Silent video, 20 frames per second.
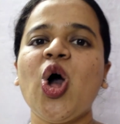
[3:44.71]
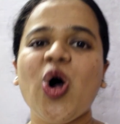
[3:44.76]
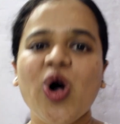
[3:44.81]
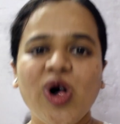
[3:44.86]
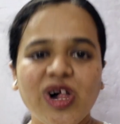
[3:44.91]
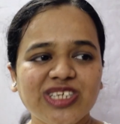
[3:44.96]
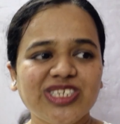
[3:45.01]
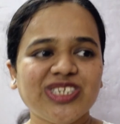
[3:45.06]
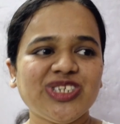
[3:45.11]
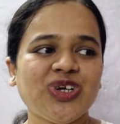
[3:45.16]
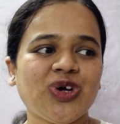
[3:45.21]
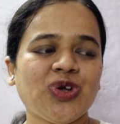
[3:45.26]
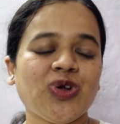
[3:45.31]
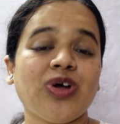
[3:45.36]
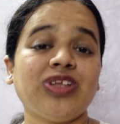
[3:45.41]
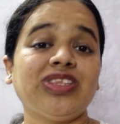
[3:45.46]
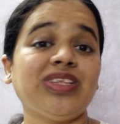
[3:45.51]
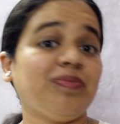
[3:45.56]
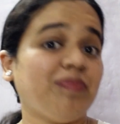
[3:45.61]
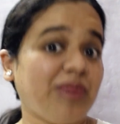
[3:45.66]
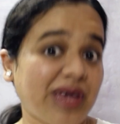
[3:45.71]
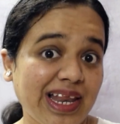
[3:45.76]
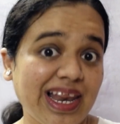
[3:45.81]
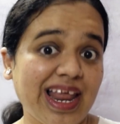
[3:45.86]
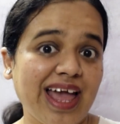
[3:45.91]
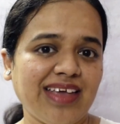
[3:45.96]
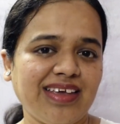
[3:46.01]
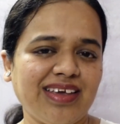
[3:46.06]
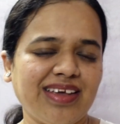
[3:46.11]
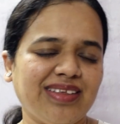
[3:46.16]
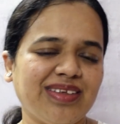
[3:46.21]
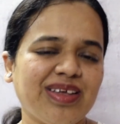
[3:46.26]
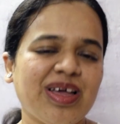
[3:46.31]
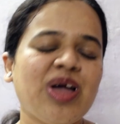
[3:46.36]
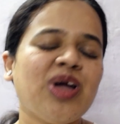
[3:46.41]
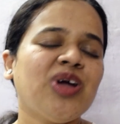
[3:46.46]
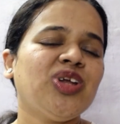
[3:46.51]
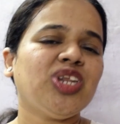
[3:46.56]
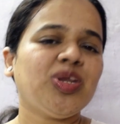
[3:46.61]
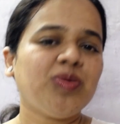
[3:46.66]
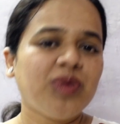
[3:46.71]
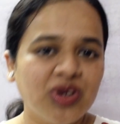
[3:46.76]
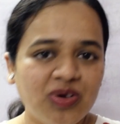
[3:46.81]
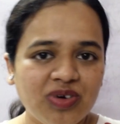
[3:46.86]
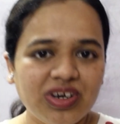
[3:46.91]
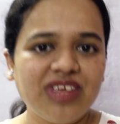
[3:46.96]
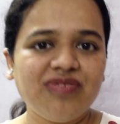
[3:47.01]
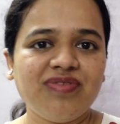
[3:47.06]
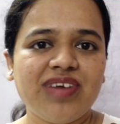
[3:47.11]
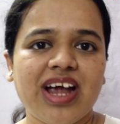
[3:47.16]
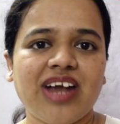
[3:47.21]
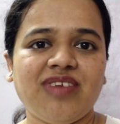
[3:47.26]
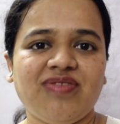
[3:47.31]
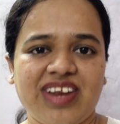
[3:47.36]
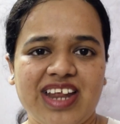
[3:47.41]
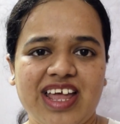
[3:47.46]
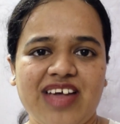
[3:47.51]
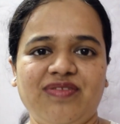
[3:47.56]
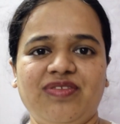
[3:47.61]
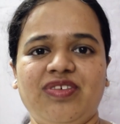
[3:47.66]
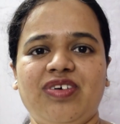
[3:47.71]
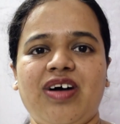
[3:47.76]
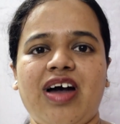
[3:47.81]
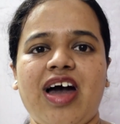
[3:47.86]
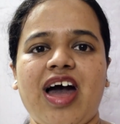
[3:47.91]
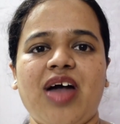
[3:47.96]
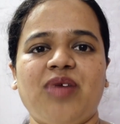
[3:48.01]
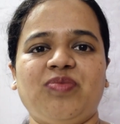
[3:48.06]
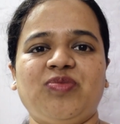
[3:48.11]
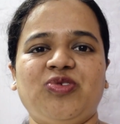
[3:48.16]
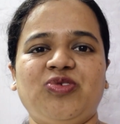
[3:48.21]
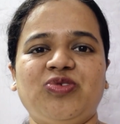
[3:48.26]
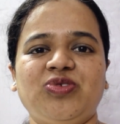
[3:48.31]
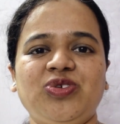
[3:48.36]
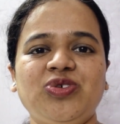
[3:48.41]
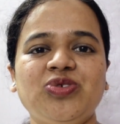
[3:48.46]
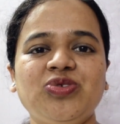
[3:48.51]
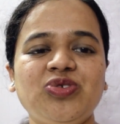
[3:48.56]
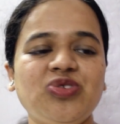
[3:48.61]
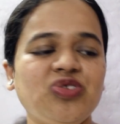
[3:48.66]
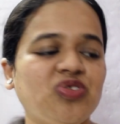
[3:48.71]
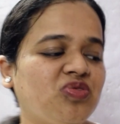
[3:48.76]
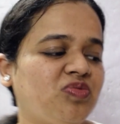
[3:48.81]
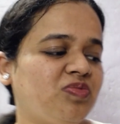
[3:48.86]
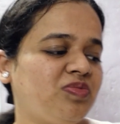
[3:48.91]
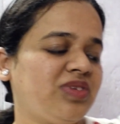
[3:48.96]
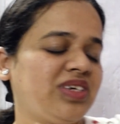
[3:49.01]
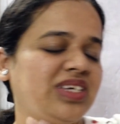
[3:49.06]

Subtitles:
Also turn on the bell icon to be notified whenever I'm on YouTube.